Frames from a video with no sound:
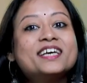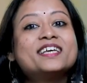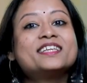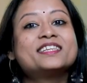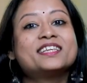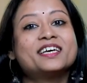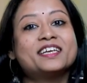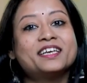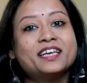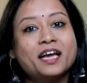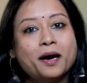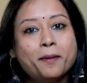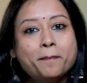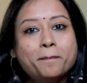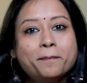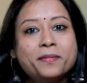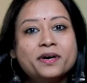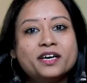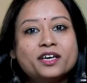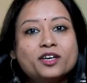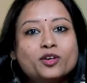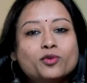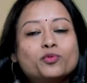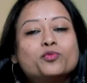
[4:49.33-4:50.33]
the
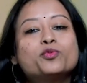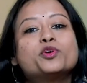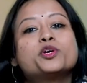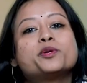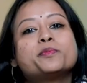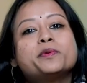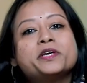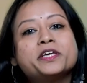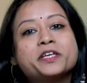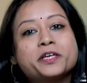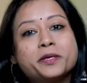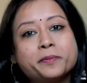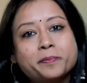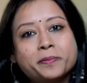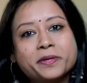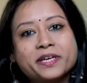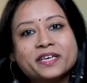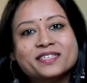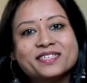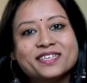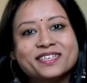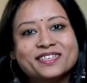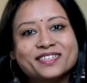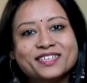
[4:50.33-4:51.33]
number would be
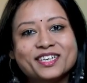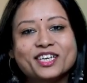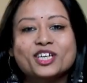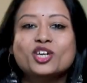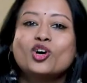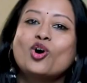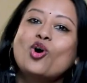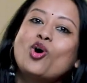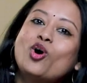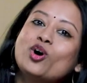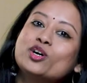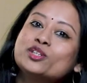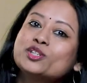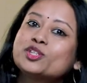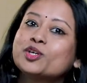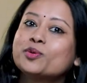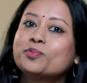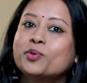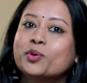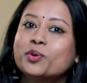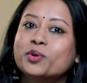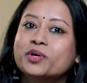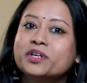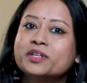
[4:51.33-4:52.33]
represented on the
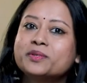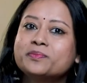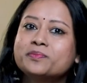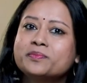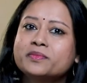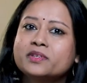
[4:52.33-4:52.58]
board.